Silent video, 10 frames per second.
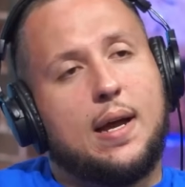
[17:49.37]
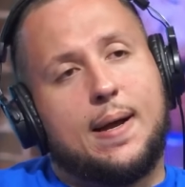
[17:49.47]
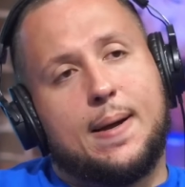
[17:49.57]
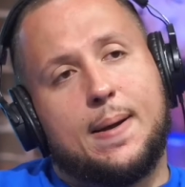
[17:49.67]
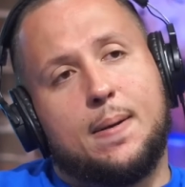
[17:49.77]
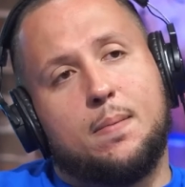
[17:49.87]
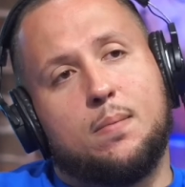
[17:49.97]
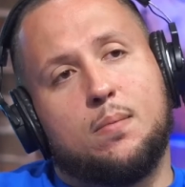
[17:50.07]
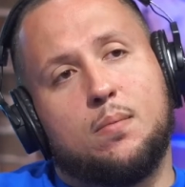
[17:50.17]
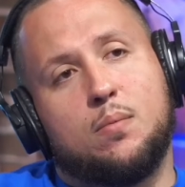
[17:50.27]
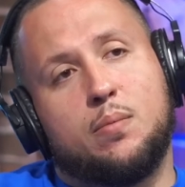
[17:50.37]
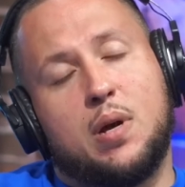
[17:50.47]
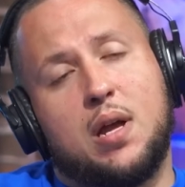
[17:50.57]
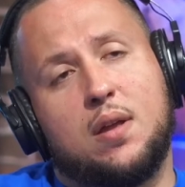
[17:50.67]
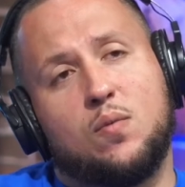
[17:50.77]

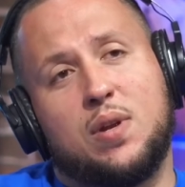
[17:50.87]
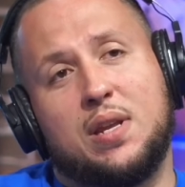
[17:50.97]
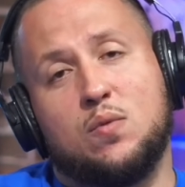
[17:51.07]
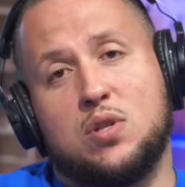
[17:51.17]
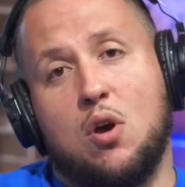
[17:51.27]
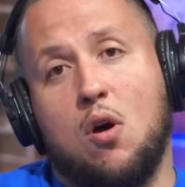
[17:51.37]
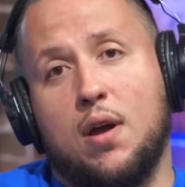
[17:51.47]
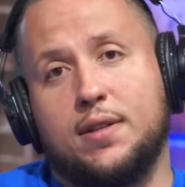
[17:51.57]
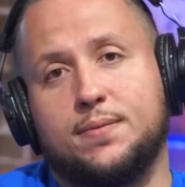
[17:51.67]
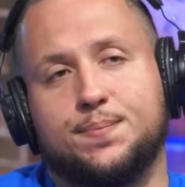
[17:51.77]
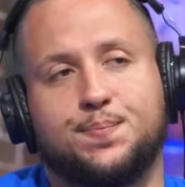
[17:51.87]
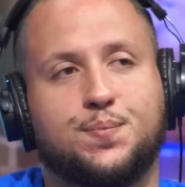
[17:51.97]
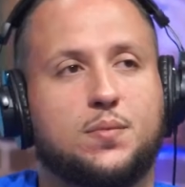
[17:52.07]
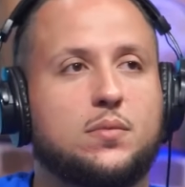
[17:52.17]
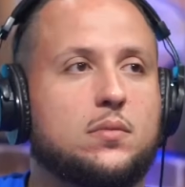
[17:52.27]
But when he was gone,
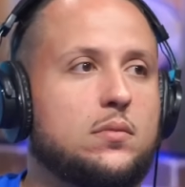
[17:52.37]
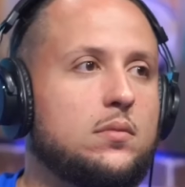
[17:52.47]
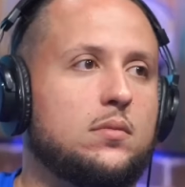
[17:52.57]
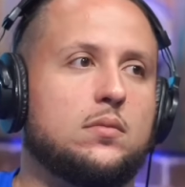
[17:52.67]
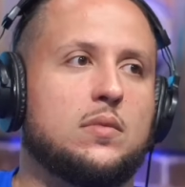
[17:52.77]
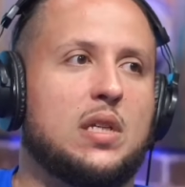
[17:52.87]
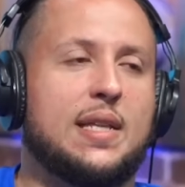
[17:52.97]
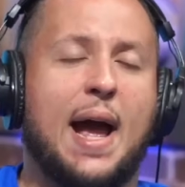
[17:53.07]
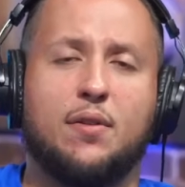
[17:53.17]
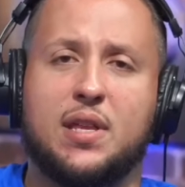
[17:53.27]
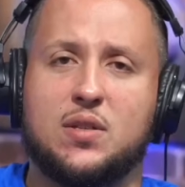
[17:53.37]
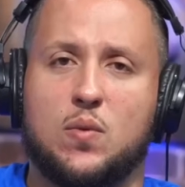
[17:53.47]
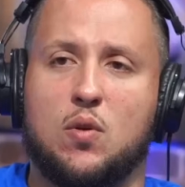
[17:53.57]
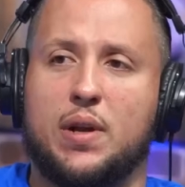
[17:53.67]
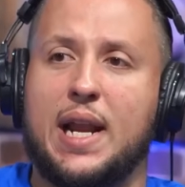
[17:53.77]
now things
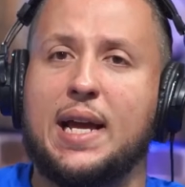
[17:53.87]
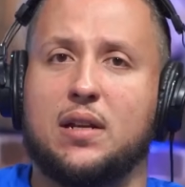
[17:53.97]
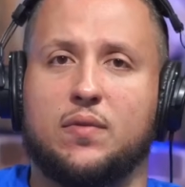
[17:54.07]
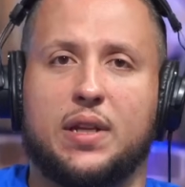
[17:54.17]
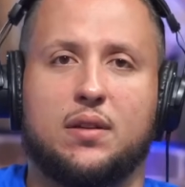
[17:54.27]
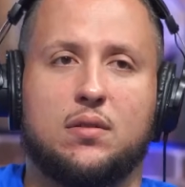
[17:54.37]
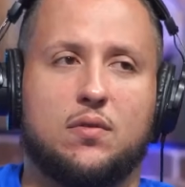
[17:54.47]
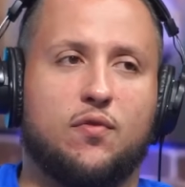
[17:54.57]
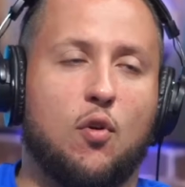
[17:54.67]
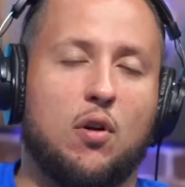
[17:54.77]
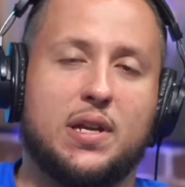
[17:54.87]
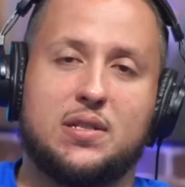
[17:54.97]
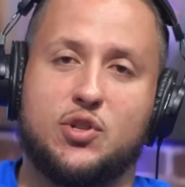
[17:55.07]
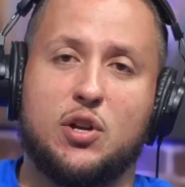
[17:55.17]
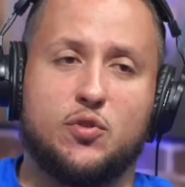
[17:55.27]
were going negatively for
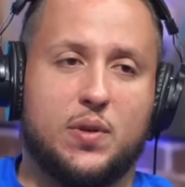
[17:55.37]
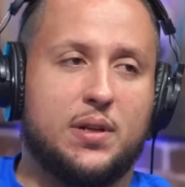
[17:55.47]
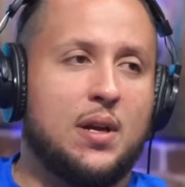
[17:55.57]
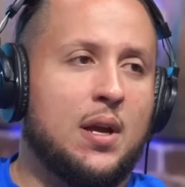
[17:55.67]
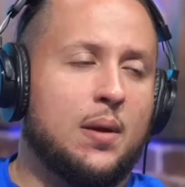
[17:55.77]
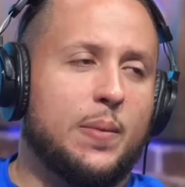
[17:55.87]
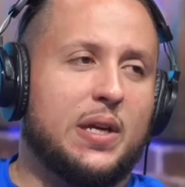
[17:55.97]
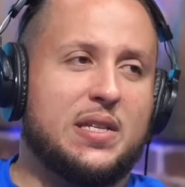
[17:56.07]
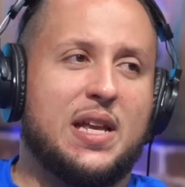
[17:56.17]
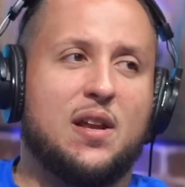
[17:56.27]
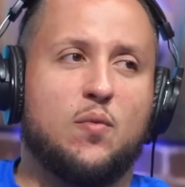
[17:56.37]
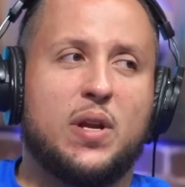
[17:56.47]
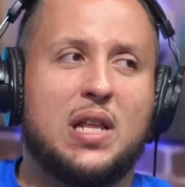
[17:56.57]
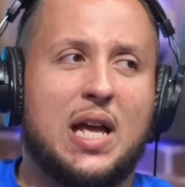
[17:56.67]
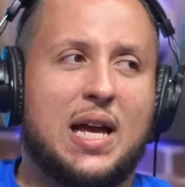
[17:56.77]
his children because they didn't
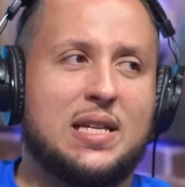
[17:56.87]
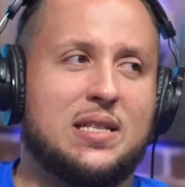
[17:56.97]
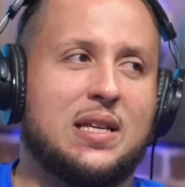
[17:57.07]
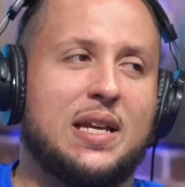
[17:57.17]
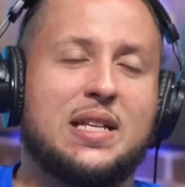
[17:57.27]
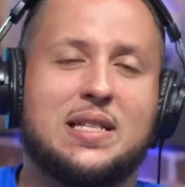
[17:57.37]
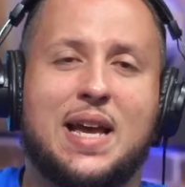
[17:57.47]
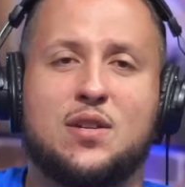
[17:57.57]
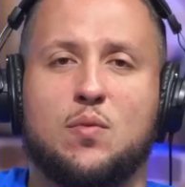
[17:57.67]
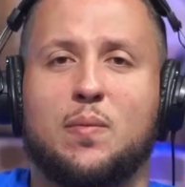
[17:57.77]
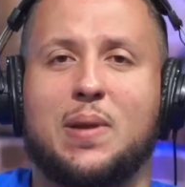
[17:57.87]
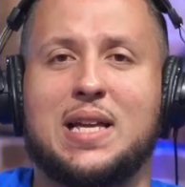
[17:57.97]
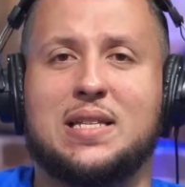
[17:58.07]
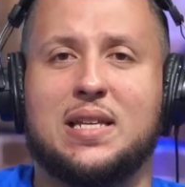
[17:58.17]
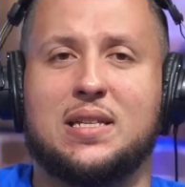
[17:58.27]
realize the intangible
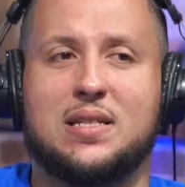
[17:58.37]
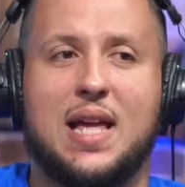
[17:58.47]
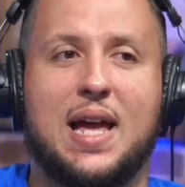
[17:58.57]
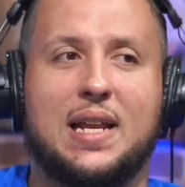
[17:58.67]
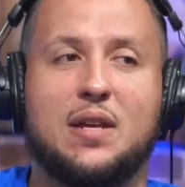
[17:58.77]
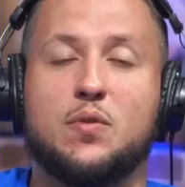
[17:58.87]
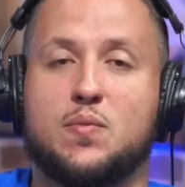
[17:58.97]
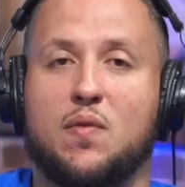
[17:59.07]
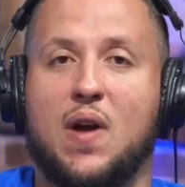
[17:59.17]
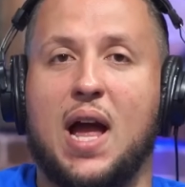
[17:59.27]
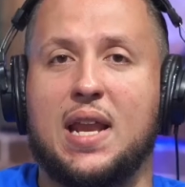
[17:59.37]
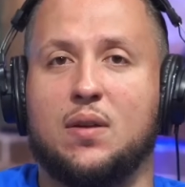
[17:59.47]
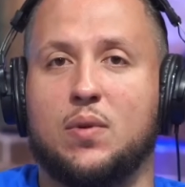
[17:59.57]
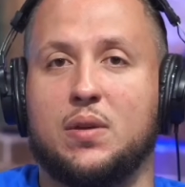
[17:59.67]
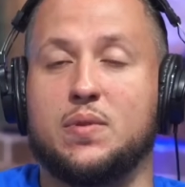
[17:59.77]
blessings that he was
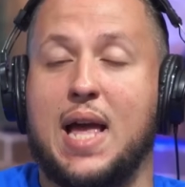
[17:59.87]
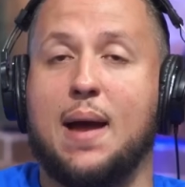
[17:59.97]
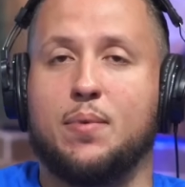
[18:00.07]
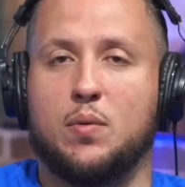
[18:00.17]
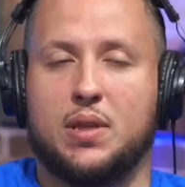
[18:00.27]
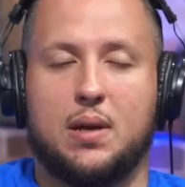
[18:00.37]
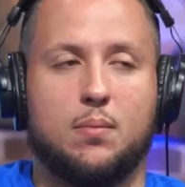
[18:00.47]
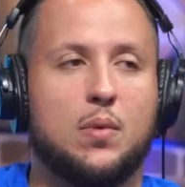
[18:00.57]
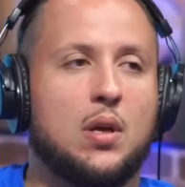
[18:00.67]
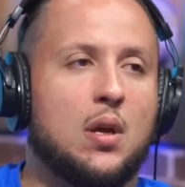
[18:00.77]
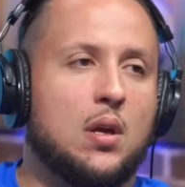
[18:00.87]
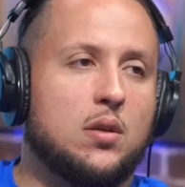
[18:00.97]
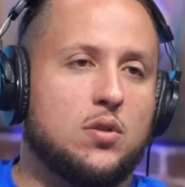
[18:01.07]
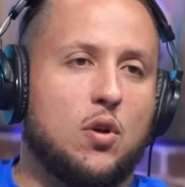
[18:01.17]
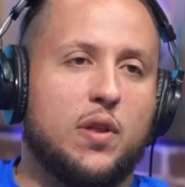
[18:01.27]
providing when he was happy with them.
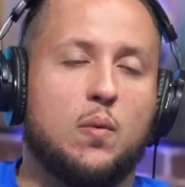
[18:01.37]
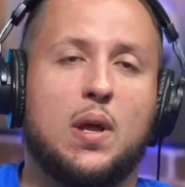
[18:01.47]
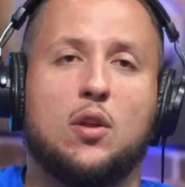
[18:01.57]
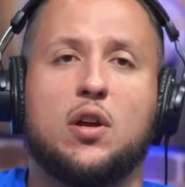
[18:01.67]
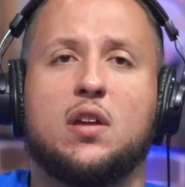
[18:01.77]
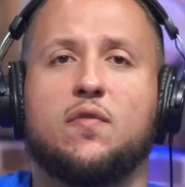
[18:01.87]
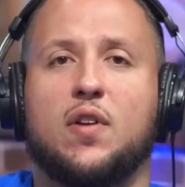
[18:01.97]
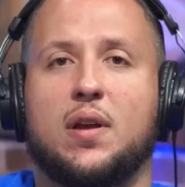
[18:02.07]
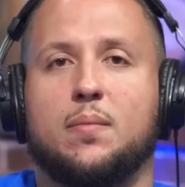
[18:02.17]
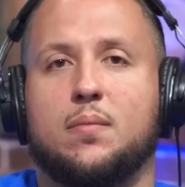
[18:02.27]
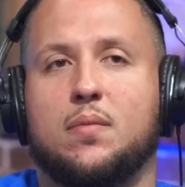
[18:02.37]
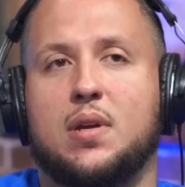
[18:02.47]
So they went looking for him.